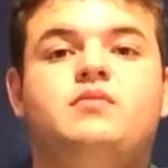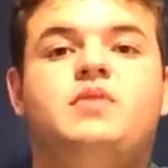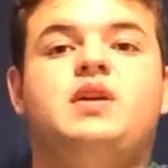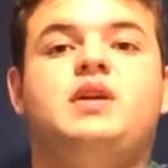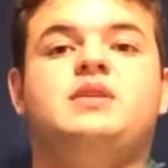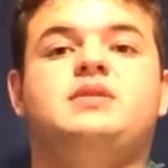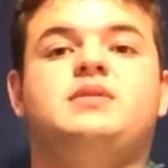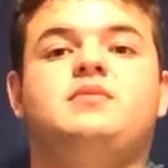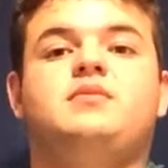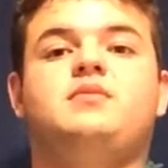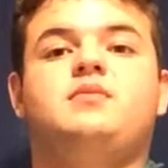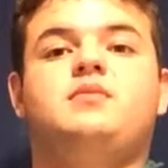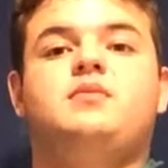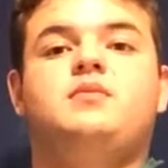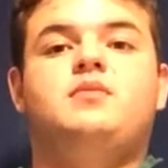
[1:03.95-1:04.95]

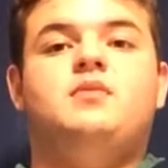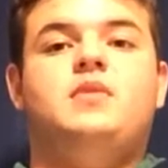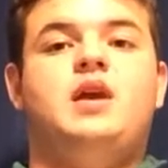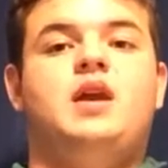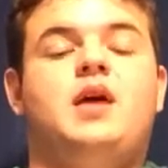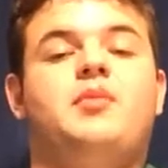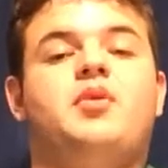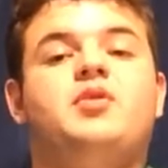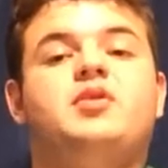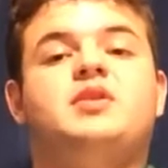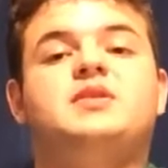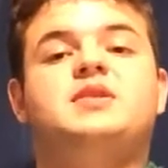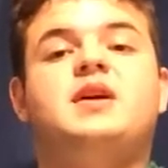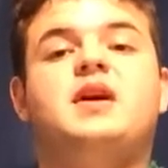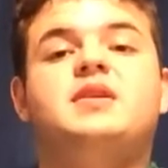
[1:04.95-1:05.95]
And I'm going
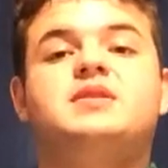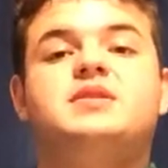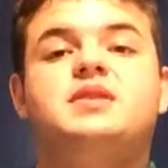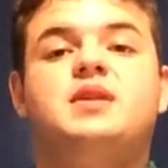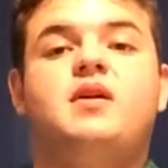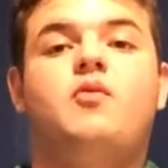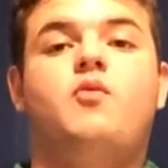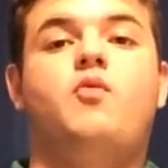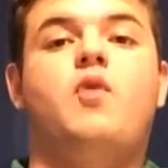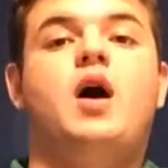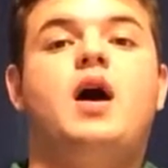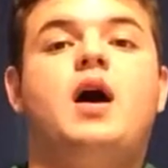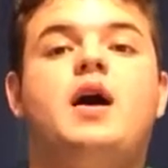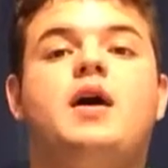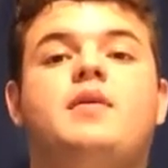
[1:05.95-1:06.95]
to discuss
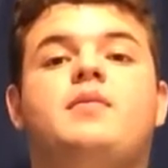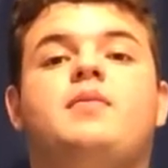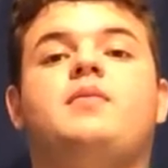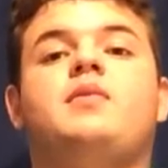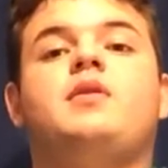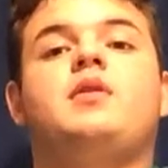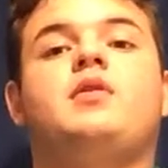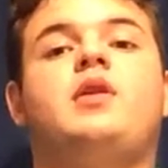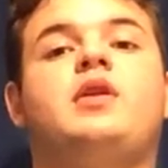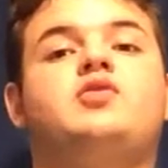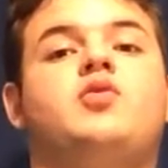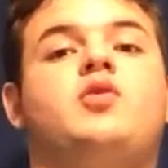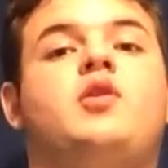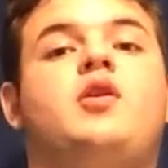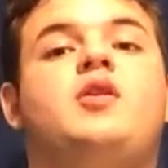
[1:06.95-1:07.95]
why the
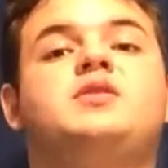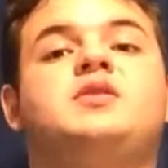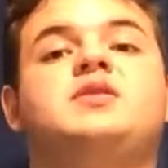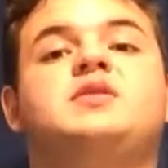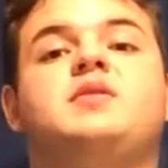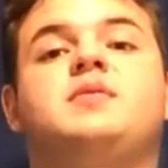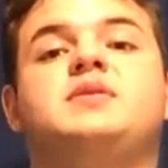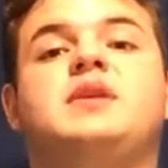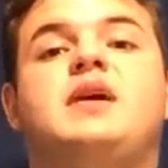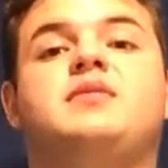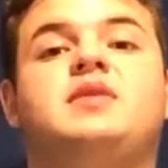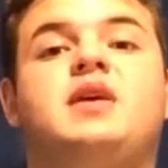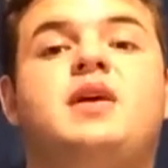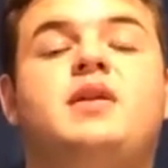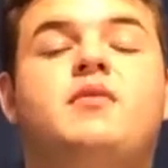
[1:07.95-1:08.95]
Electoral College system is
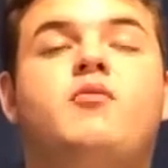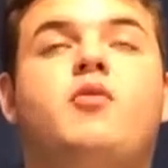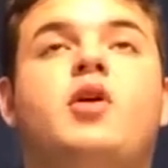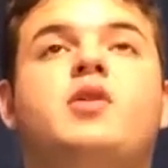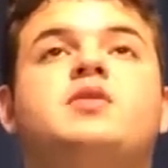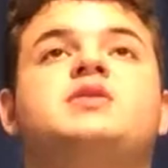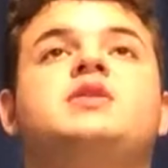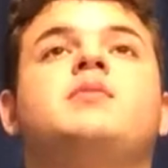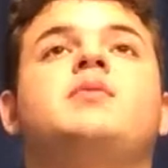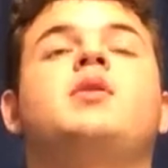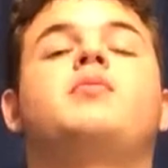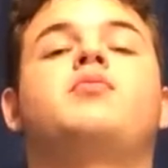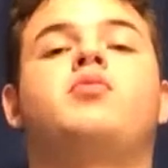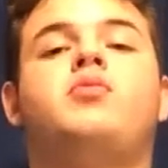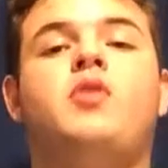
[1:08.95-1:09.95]
outdated, what are some of
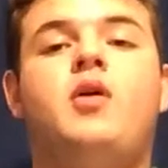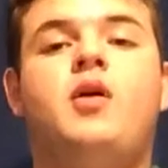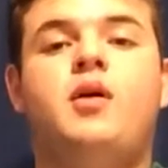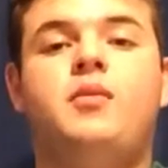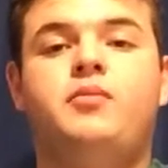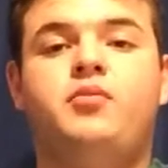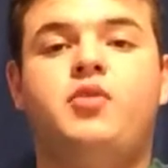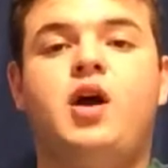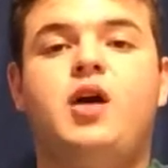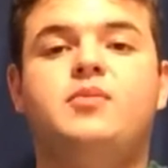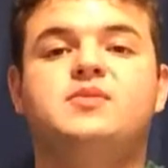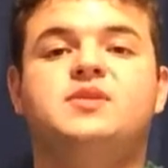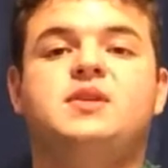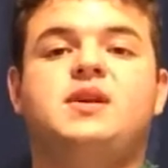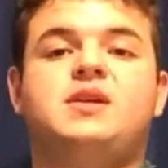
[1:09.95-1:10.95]
the
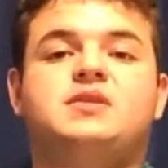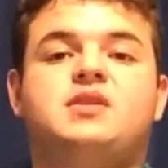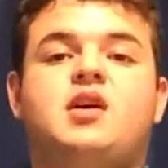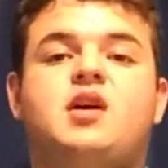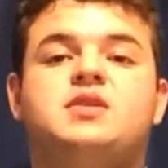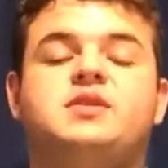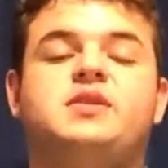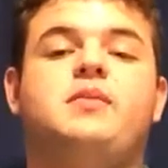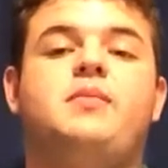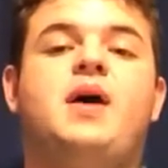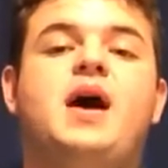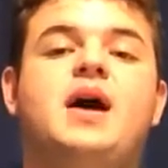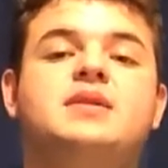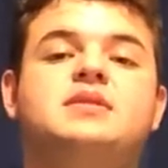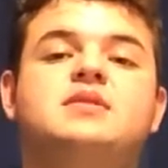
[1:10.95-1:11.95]
problems it has caused in the
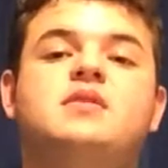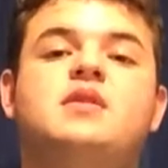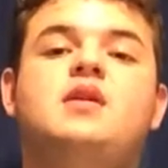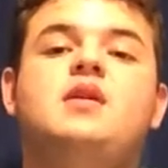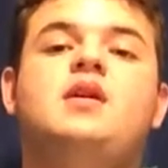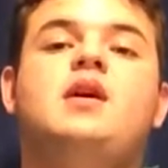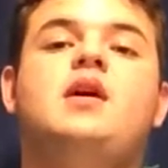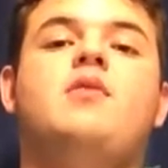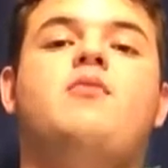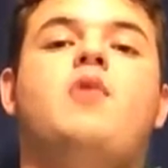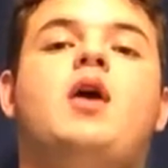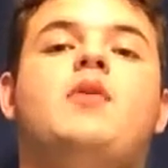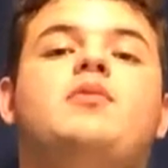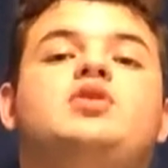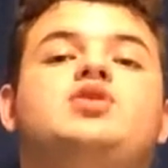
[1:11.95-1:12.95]
past, and
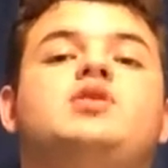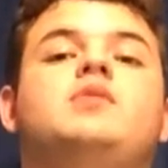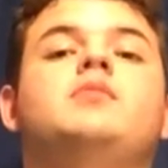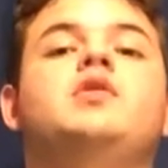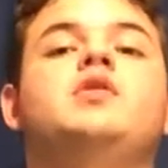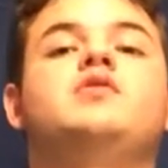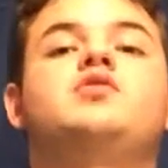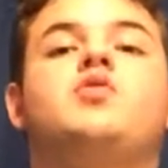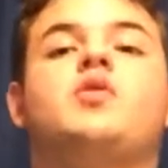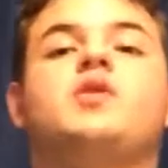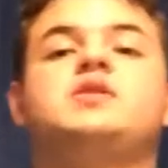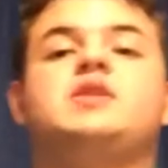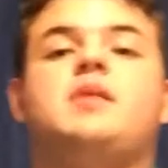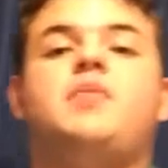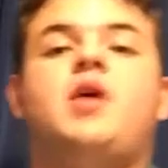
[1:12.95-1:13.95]
why we should move
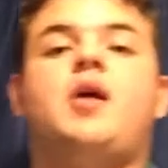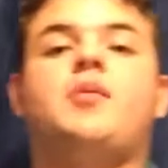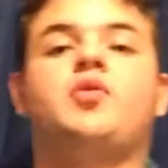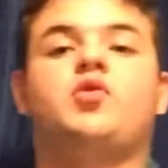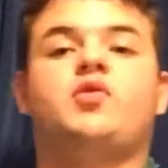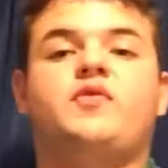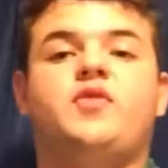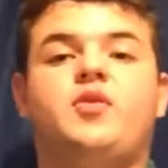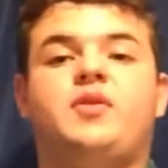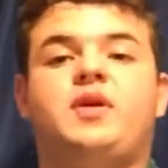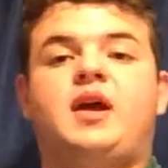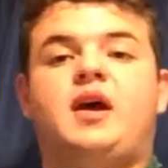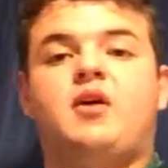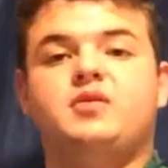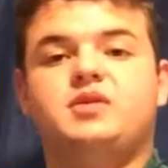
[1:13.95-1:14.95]
towards a popular vote
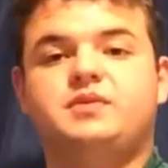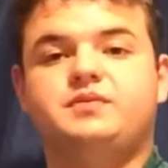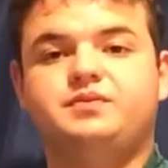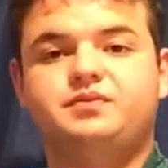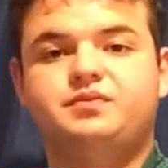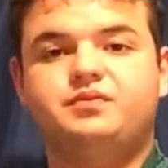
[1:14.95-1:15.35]
count.